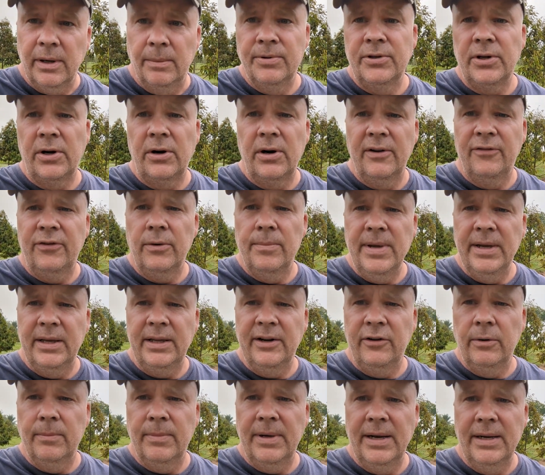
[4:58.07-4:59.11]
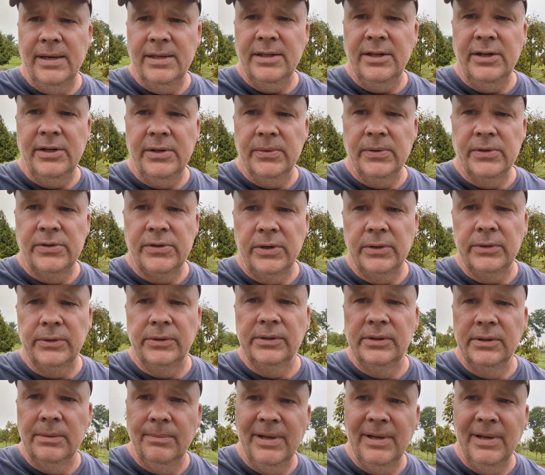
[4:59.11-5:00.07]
I'm sorry if I'm making everybody dizzy doing circles,